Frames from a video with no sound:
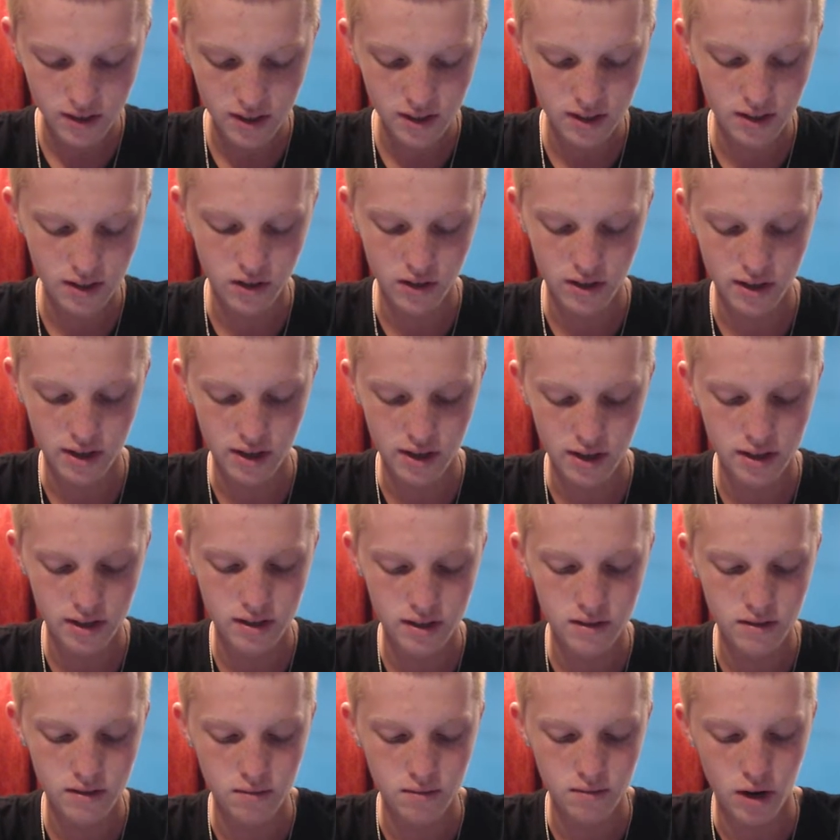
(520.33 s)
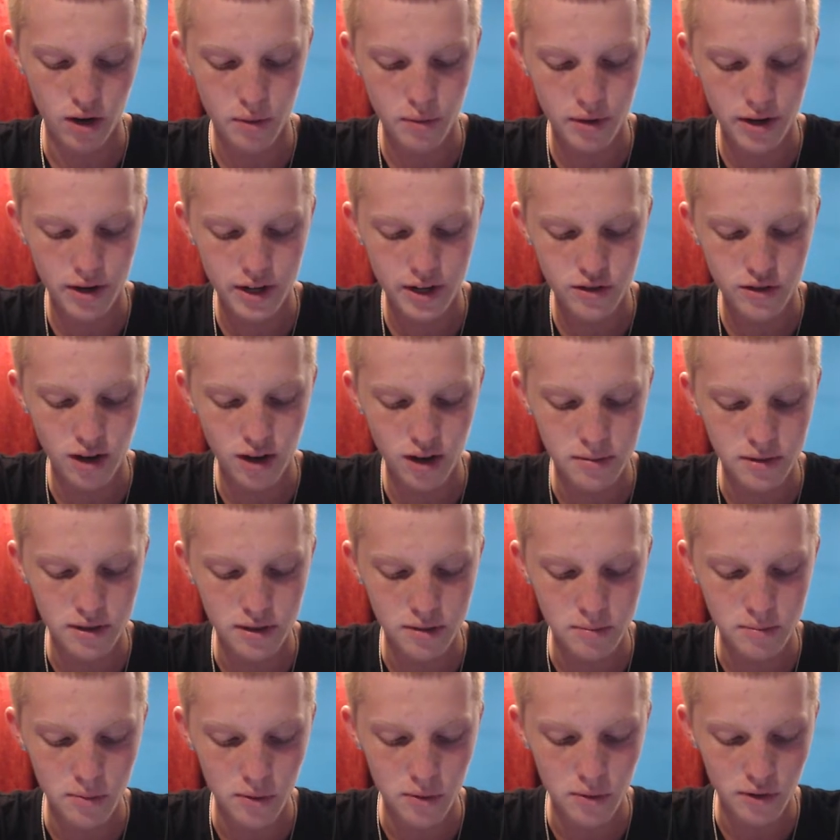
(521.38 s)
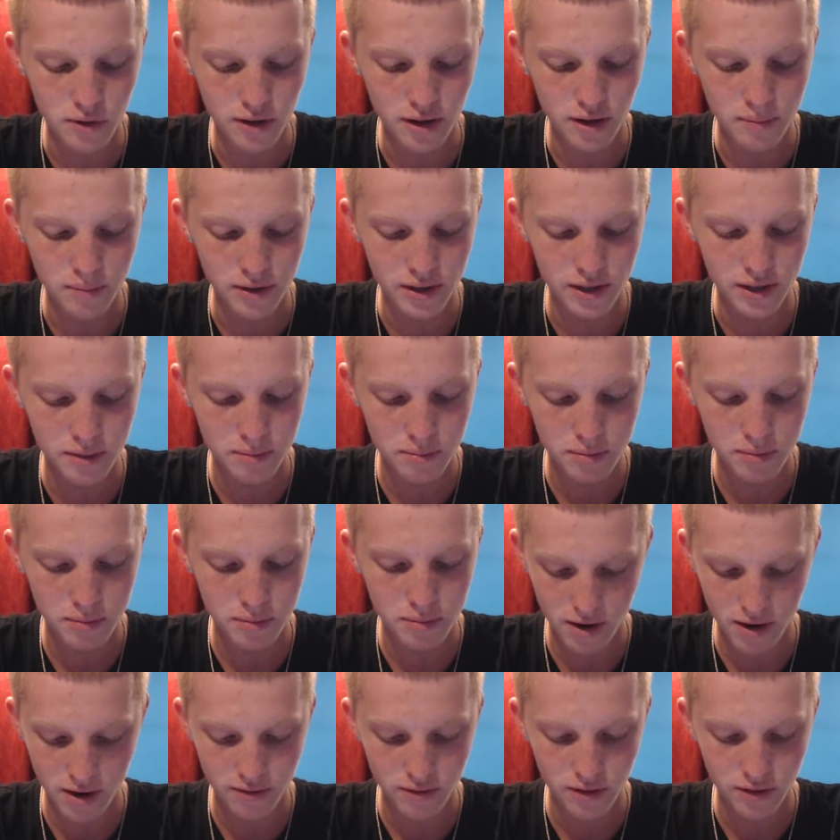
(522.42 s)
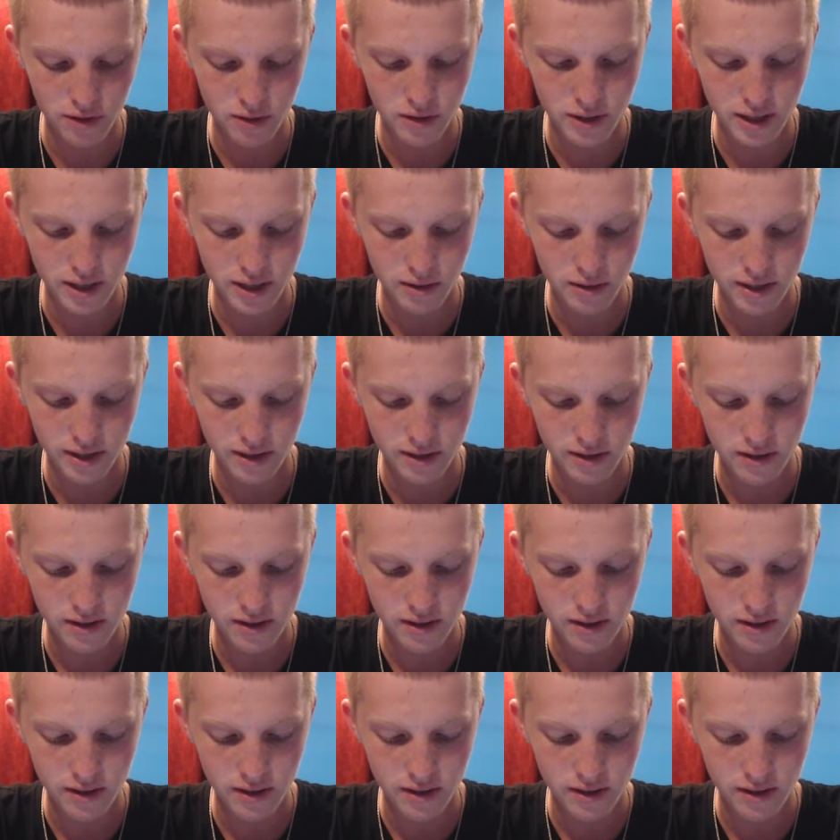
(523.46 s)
Okay, right when he drops this mortar, I'm gonna put my Inferno Tower down.